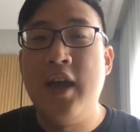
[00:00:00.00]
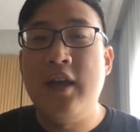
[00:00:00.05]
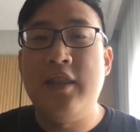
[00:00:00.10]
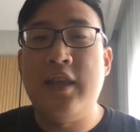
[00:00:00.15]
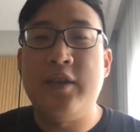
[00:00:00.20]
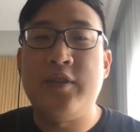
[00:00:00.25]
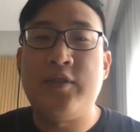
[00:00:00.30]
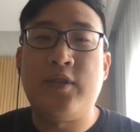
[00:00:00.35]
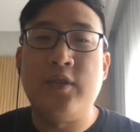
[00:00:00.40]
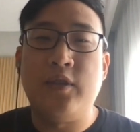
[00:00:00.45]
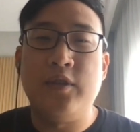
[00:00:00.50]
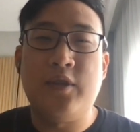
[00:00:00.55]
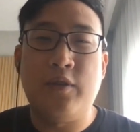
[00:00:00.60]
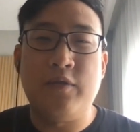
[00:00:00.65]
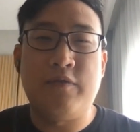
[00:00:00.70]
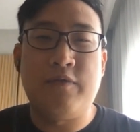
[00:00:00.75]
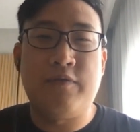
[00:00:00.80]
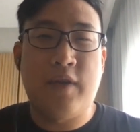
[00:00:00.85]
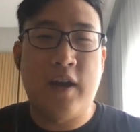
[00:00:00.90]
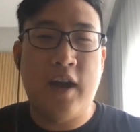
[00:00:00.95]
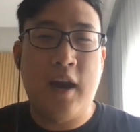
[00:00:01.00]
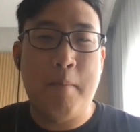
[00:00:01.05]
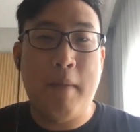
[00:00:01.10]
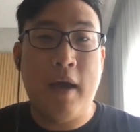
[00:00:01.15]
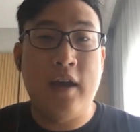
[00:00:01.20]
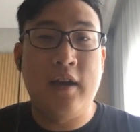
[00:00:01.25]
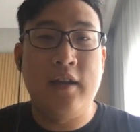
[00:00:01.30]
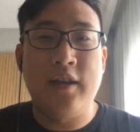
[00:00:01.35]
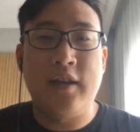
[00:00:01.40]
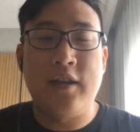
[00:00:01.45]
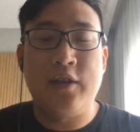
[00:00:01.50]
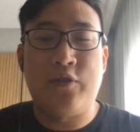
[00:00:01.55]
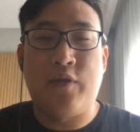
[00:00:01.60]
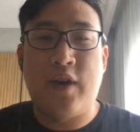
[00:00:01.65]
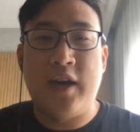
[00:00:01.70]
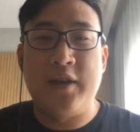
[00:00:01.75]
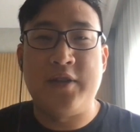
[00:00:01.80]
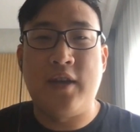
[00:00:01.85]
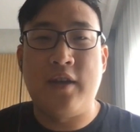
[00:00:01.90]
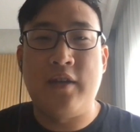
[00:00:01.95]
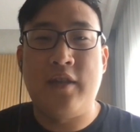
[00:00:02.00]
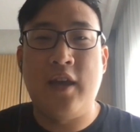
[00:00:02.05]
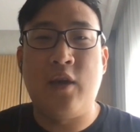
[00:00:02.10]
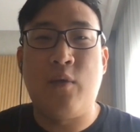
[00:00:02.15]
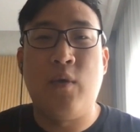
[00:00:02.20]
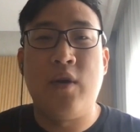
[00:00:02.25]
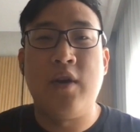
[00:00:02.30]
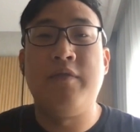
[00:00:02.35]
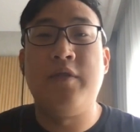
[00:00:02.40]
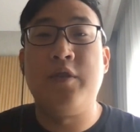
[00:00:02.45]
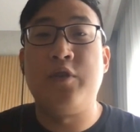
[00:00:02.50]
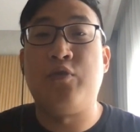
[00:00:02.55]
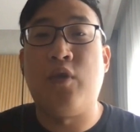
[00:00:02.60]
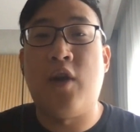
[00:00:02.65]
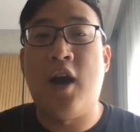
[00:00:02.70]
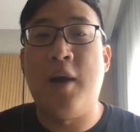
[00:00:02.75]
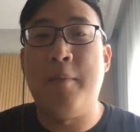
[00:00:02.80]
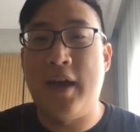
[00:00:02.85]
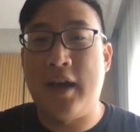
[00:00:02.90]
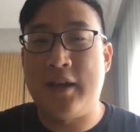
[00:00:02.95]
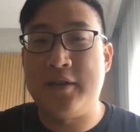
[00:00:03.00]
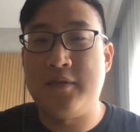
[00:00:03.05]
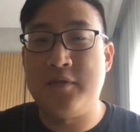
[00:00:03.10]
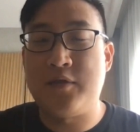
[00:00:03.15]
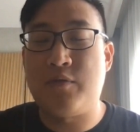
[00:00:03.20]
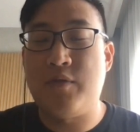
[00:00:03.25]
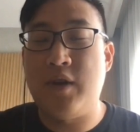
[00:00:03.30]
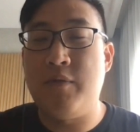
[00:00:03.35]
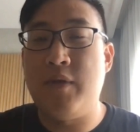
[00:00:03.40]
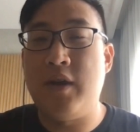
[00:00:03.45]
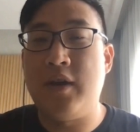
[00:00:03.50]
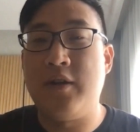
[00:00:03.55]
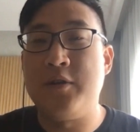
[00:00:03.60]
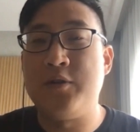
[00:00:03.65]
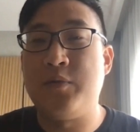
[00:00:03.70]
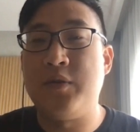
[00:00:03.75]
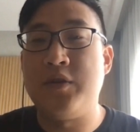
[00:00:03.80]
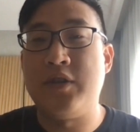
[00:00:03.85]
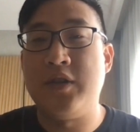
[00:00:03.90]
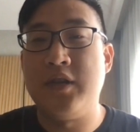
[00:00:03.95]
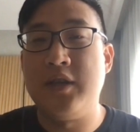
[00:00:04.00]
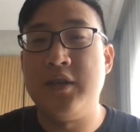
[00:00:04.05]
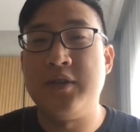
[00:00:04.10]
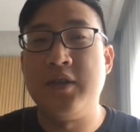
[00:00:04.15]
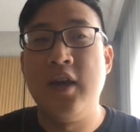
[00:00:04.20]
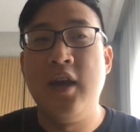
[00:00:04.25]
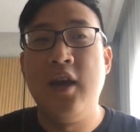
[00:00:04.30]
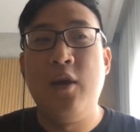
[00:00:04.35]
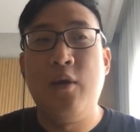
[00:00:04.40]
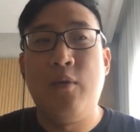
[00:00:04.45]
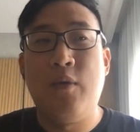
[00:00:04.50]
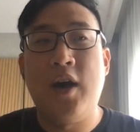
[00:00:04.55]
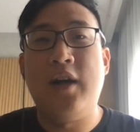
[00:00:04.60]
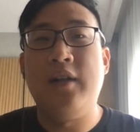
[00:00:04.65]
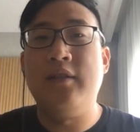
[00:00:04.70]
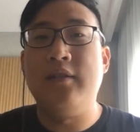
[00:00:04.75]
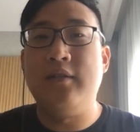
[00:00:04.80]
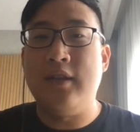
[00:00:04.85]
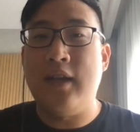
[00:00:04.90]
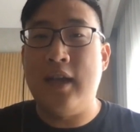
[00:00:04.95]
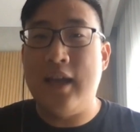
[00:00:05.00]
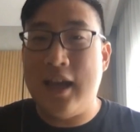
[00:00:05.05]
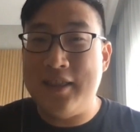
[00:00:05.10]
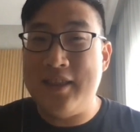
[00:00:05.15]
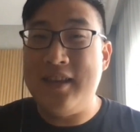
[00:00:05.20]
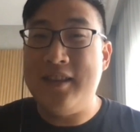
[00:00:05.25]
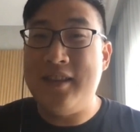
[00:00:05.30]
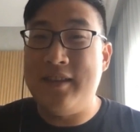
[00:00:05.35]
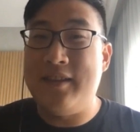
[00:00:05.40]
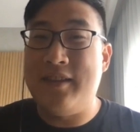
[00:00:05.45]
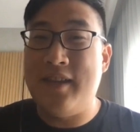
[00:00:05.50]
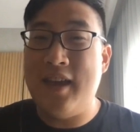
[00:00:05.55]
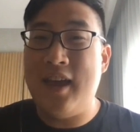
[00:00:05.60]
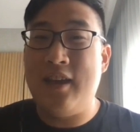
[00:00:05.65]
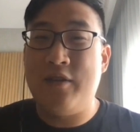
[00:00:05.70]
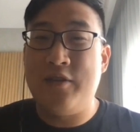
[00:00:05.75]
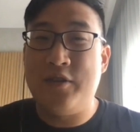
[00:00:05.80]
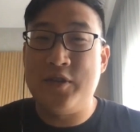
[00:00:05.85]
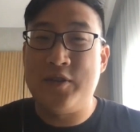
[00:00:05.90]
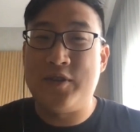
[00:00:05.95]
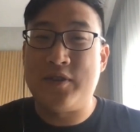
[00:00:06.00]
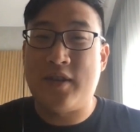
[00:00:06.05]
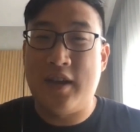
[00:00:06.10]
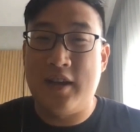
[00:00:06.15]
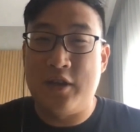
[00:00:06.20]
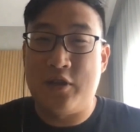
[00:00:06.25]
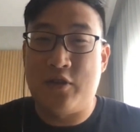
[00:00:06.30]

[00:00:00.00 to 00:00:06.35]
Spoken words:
they still don't fundamentally address, I think, one of the drawbacks of screen readers, which is, well, at the end of the day, you're just kind of